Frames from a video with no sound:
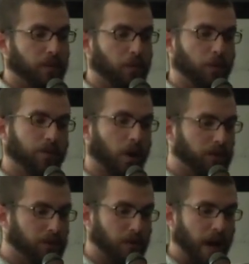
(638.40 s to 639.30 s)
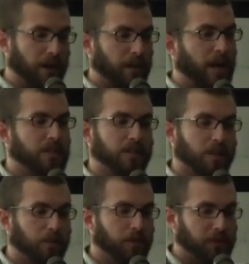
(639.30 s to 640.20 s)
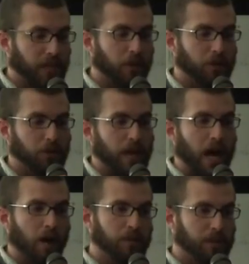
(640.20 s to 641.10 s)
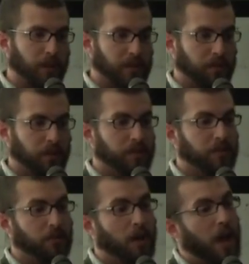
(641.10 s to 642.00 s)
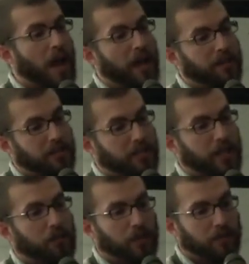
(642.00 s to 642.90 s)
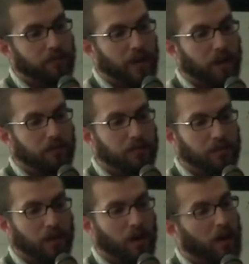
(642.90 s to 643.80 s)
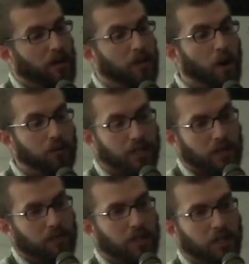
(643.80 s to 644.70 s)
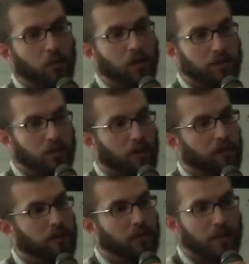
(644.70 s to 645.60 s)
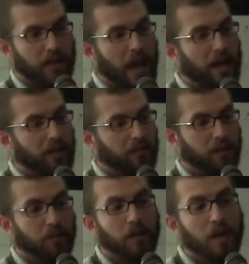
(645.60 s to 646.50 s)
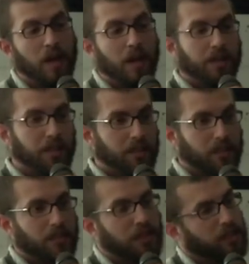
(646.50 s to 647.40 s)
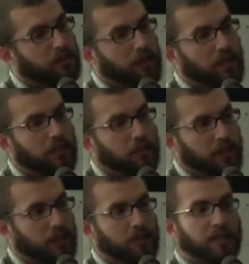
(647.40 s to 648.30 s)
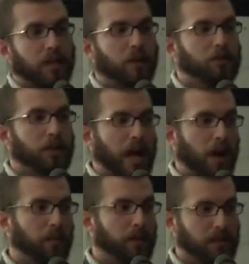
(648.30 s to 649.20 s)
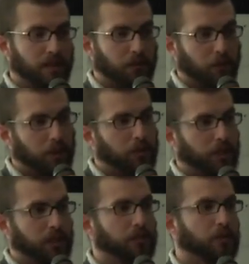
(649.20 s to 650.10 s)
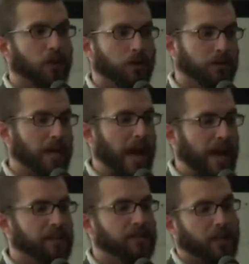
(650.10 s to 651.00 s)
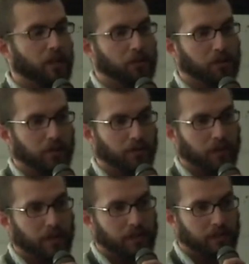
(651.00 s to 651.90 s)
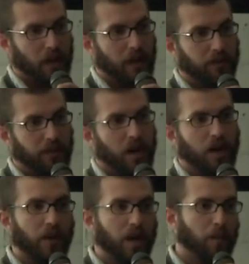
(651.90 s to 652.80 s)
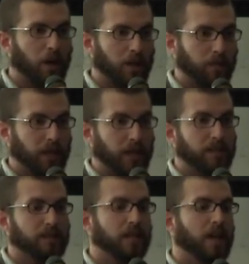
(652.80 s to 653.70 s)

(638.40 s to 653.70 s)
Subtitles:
We've also analyzed a number of Psychotria alba specimens, and to date we have found no DMT whatsoever in any of them. This is significant because Psychotria alba is frequently sold as Psychotria viridis on the online marketplace,